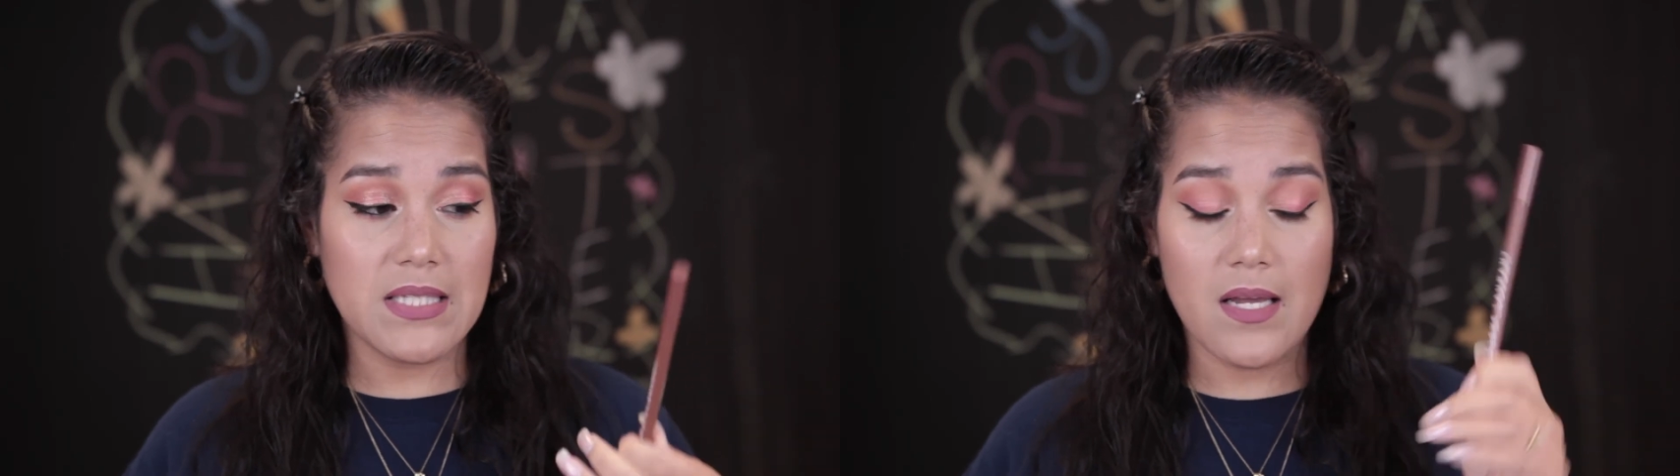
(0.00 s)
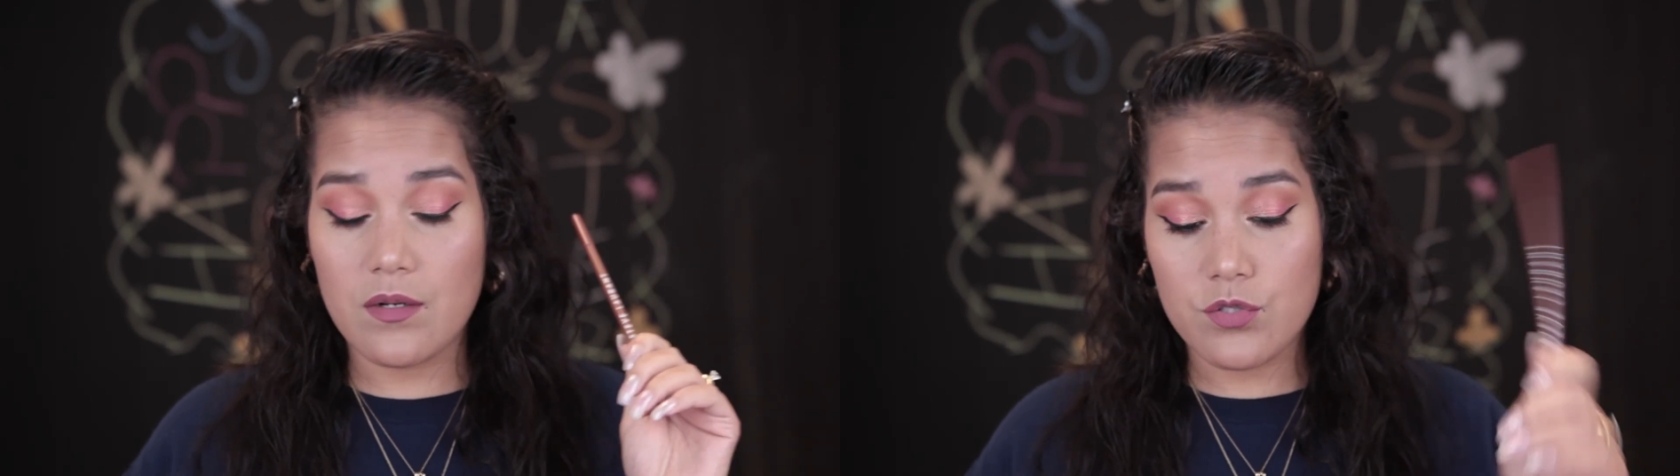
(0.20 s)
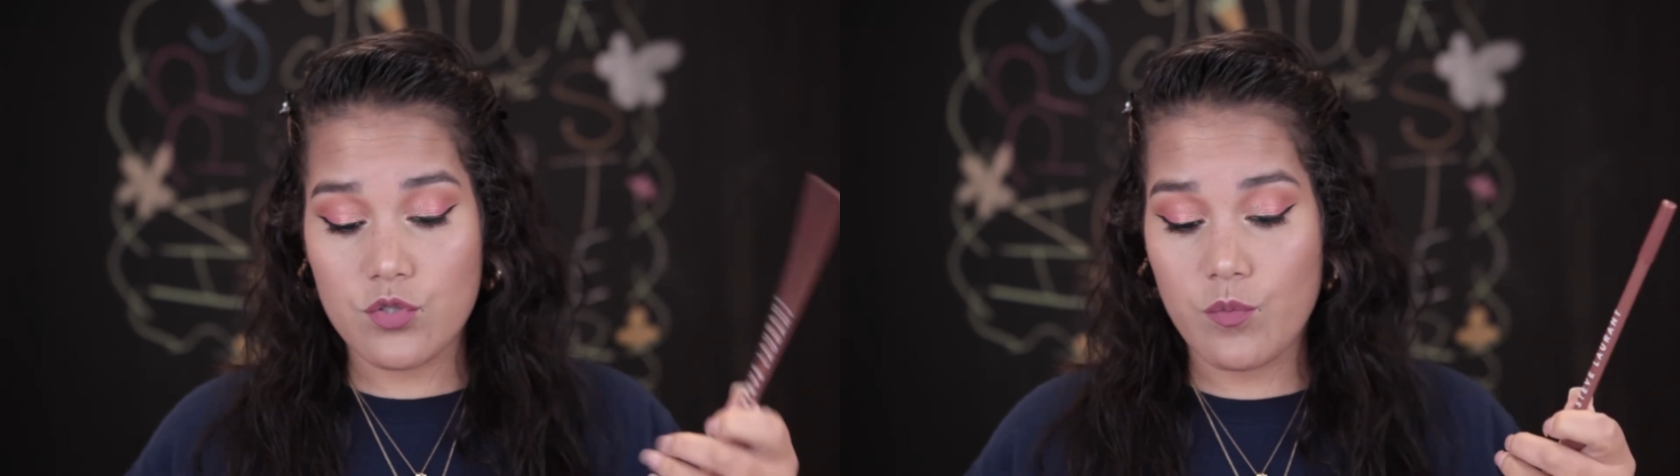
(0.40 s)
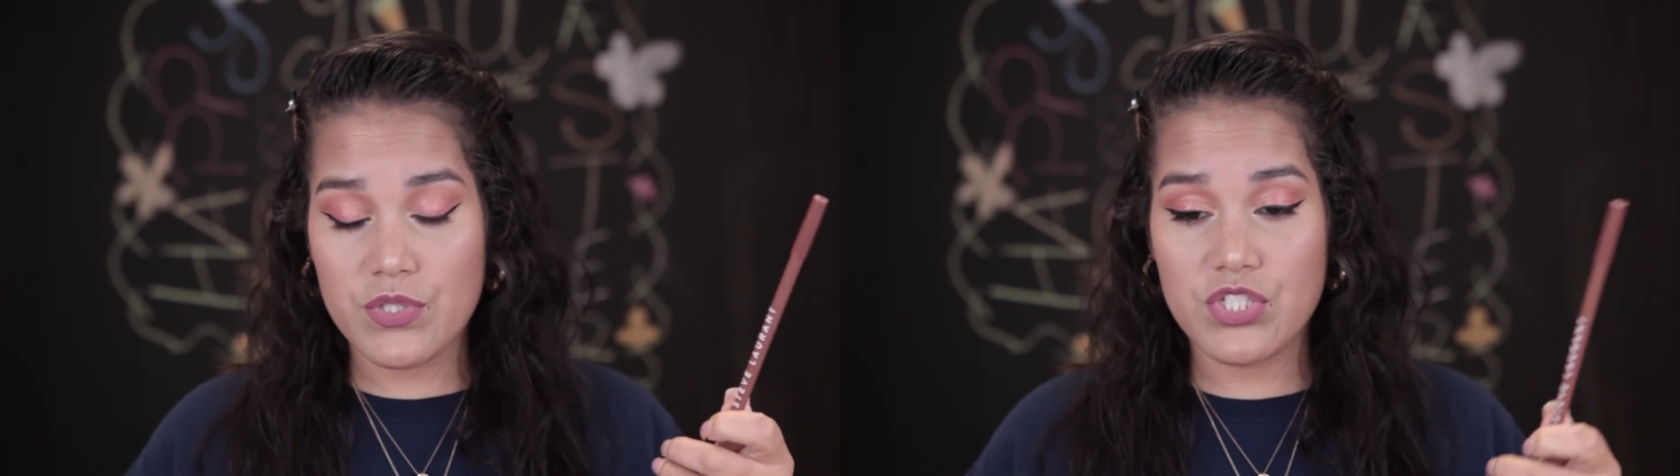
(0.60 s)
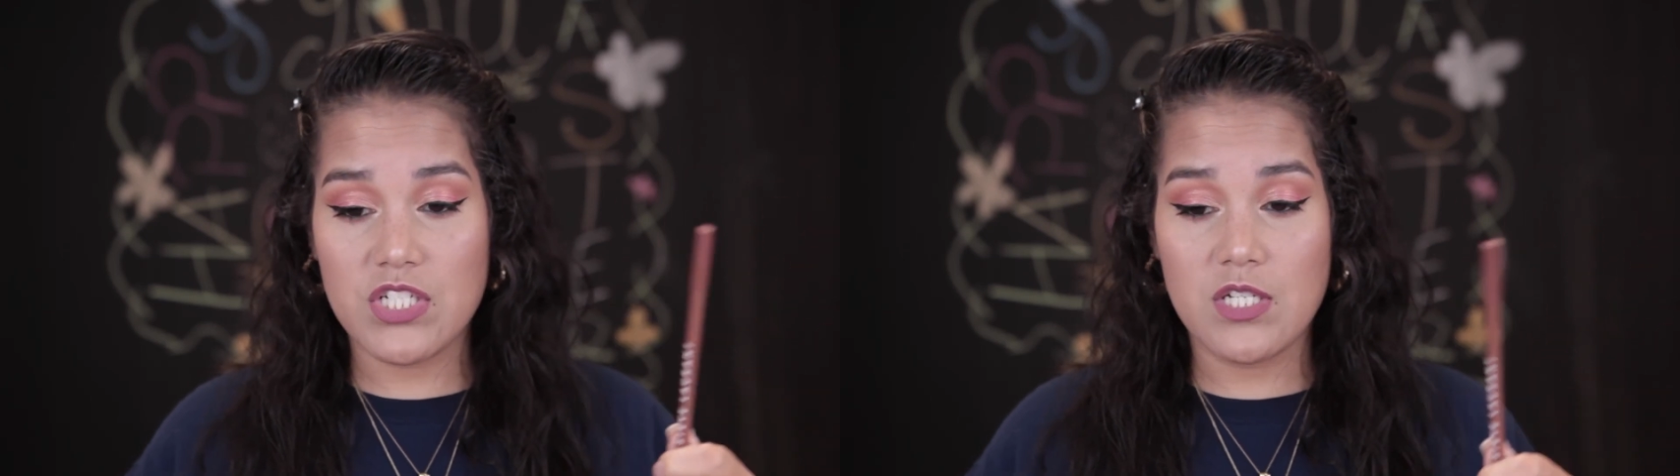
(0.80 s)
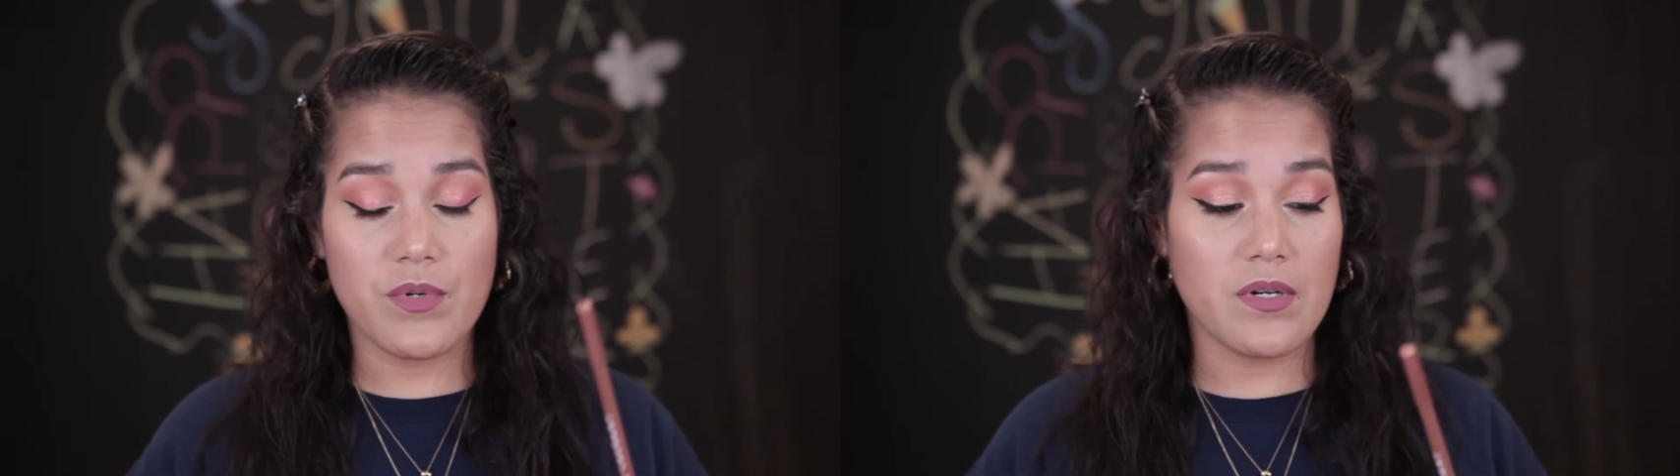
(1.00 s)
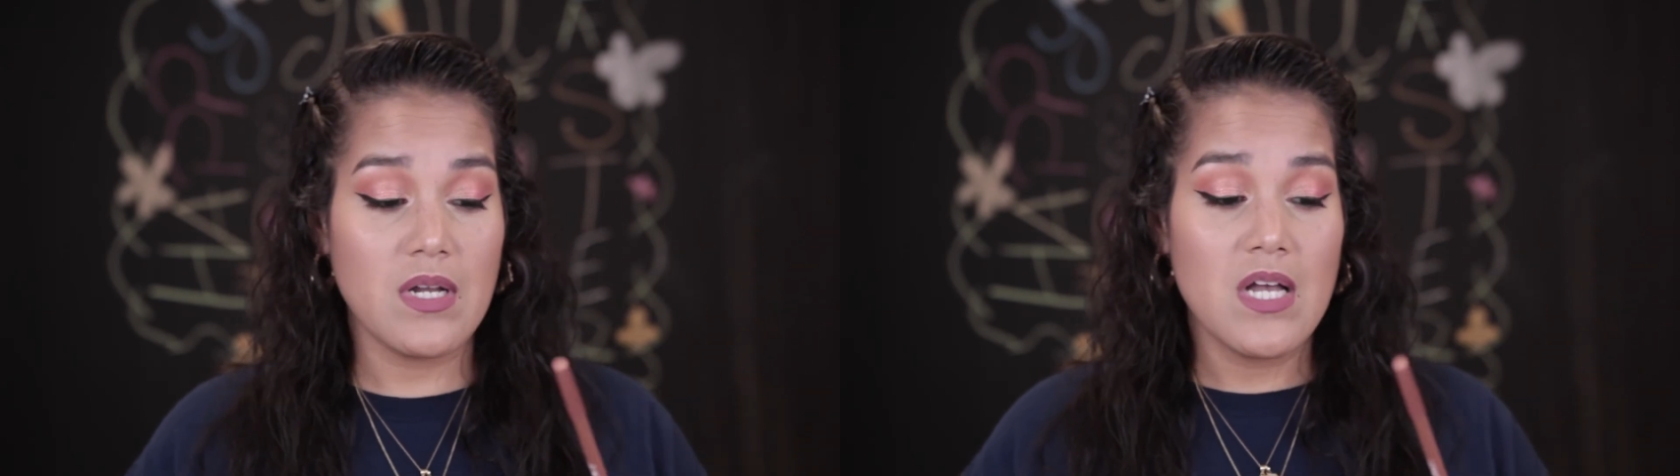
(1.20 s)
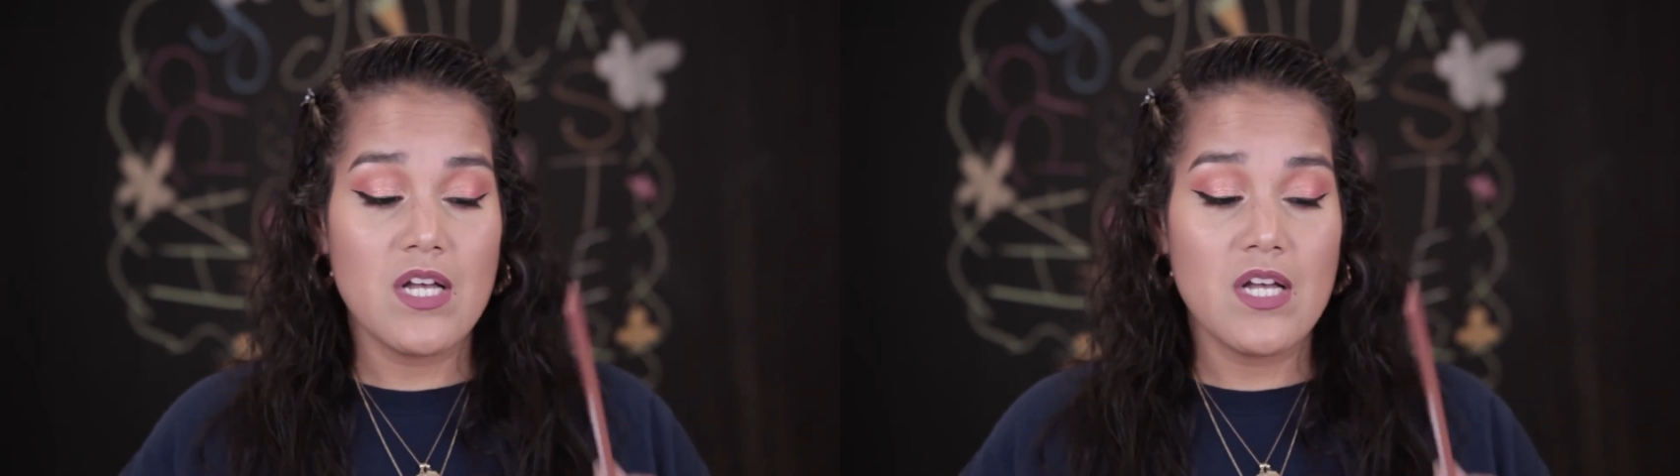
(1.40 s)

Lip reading: that are so much cheaper.